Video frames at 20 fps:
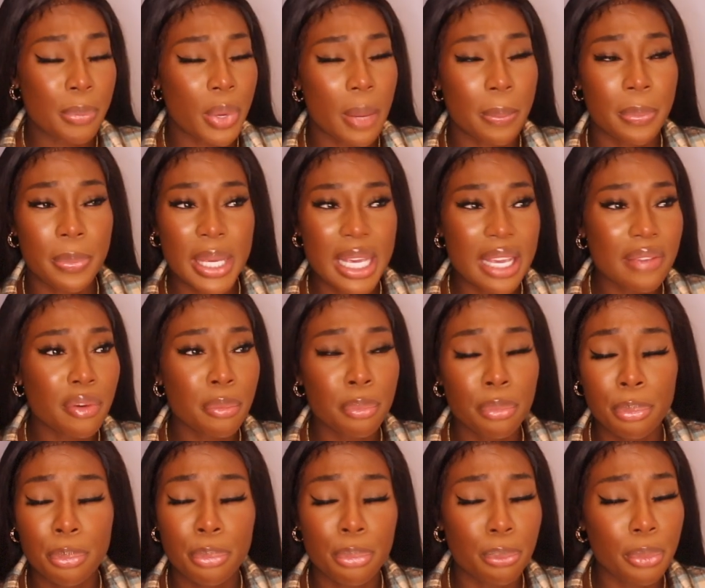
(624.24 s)
But
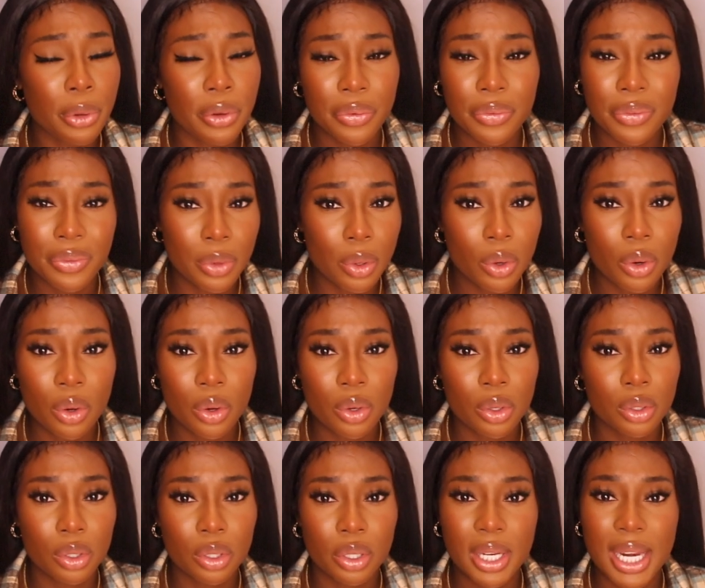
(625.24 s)
even
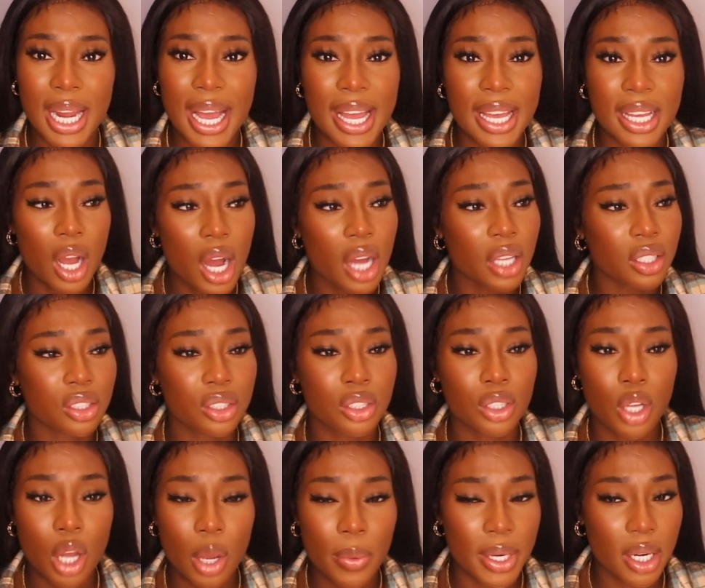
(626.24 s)
before like
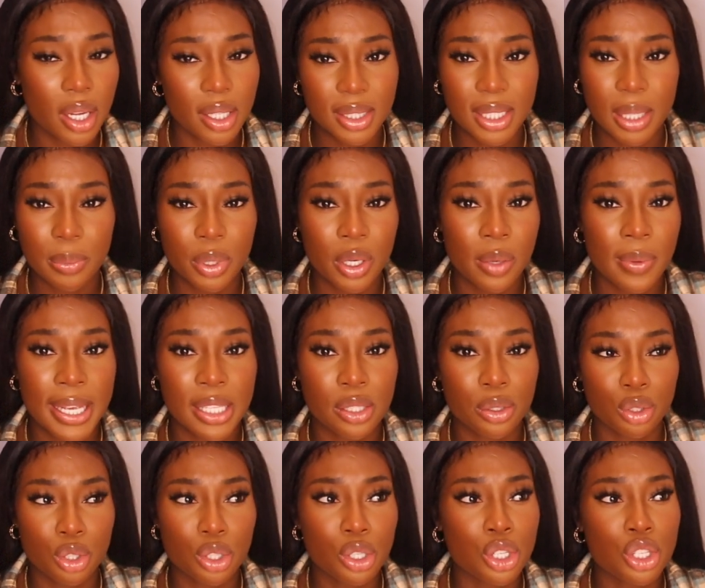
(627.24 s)
us going our separate ways
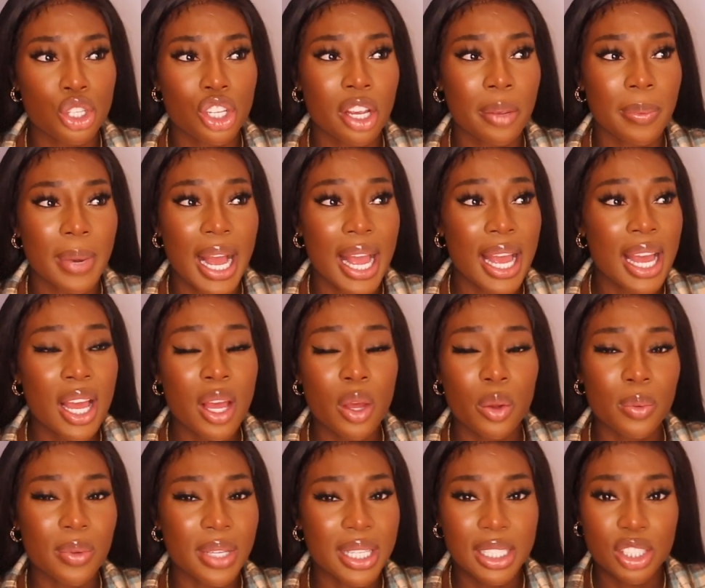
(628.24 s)
on YouTube, like
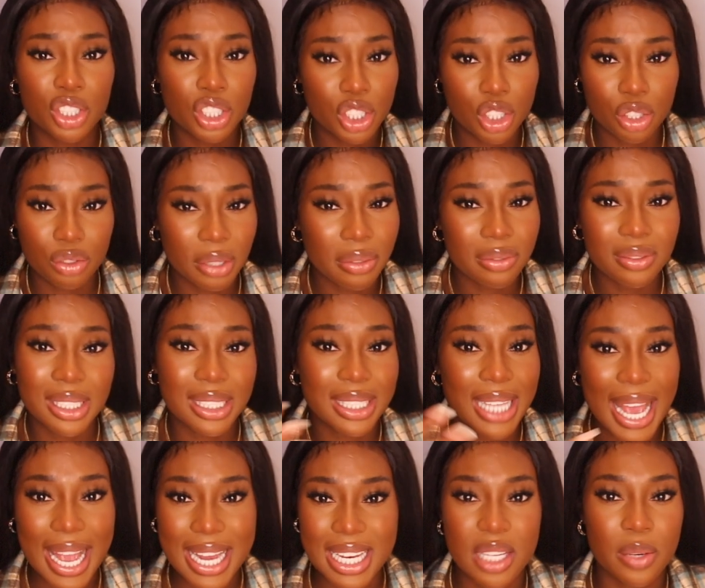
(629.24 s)
we just
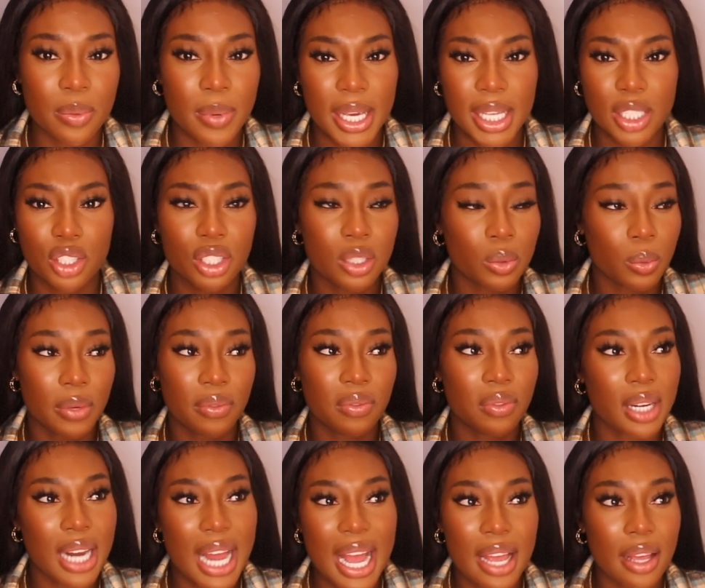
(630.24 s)
drifted anyway, just with
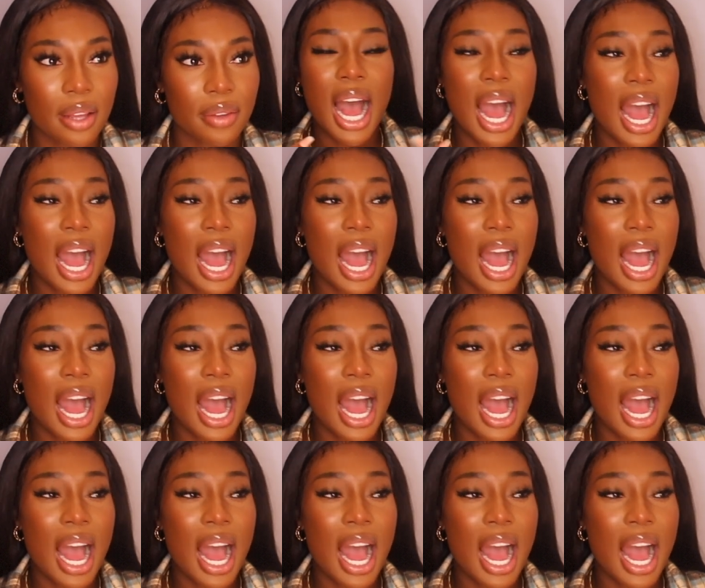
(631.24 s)
life.